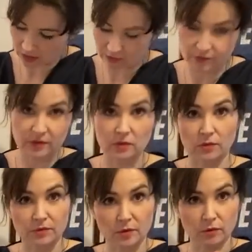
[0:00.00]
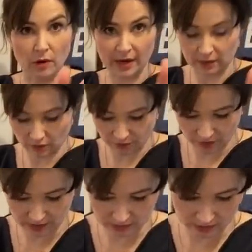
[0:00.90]
kind of sort of grade off
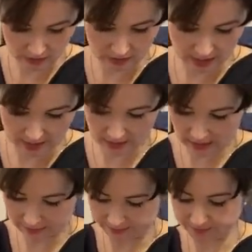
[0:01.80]
into the neckline.